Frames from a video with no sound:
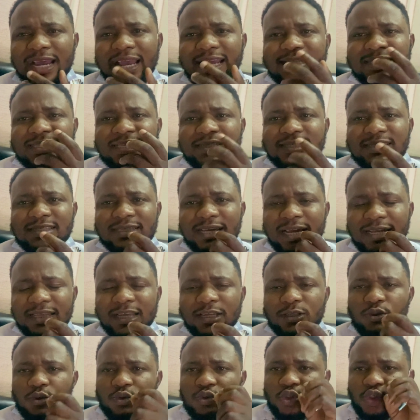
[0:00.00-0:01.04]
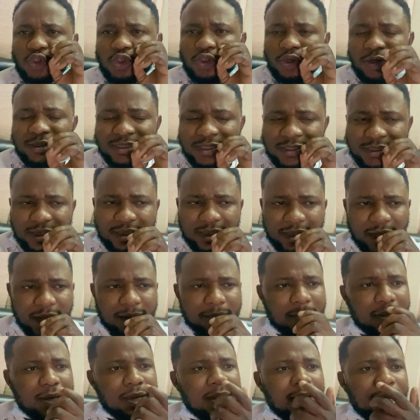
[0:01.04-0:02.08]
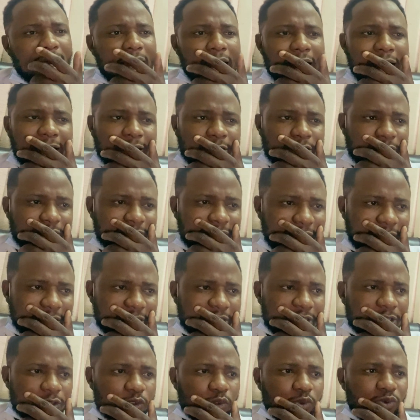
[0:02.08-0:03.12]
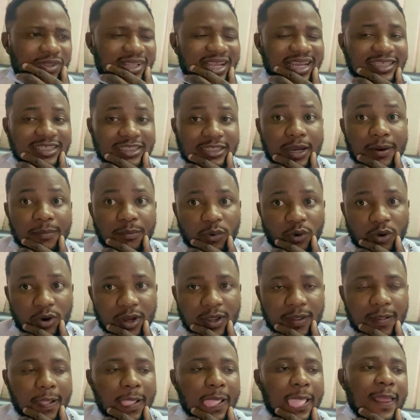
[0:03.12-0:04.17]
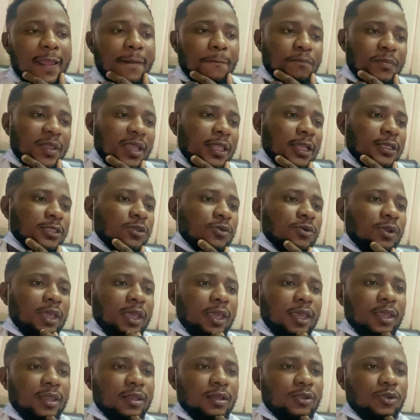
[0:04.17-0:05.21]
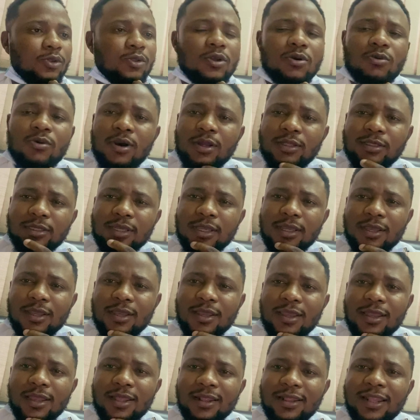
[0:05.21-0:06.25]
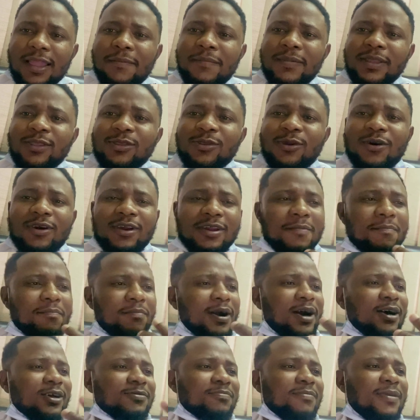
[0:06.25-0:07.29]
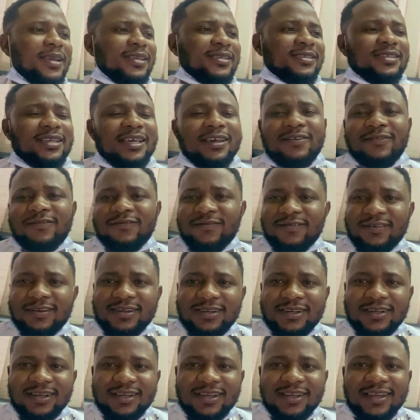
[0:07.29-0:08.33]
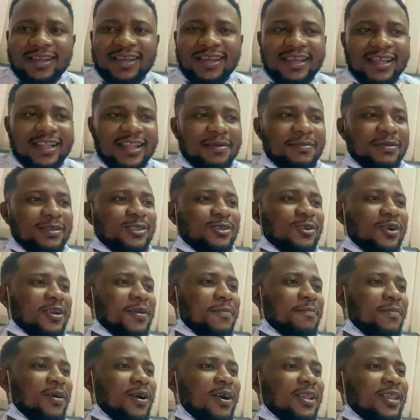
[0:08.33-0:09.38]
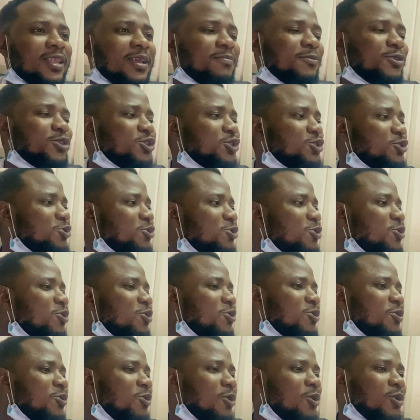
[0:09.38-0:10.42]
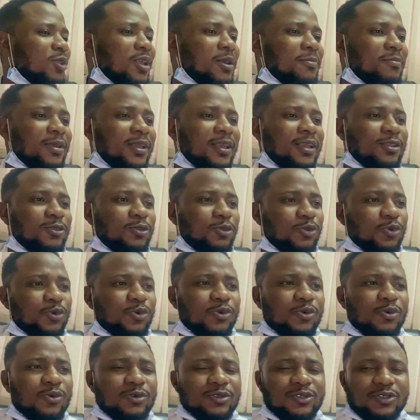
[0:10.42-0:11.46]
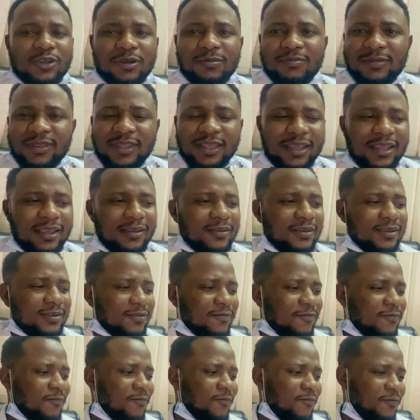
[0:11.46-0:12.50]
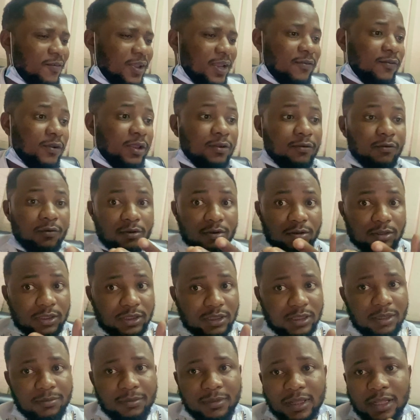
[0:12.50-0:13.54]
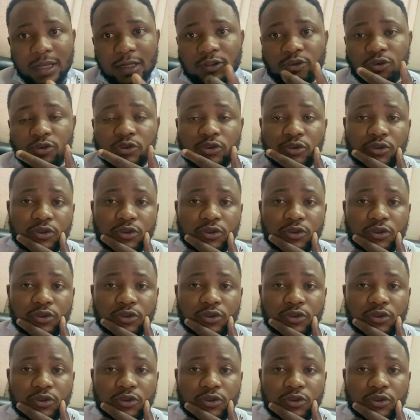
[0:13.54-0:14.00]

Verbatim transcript: I decided to shorten the name. I changed it to Ninja boy. Then I said, okay, you know what? let me talk about myself let me talk about let me show or let me do something very similar to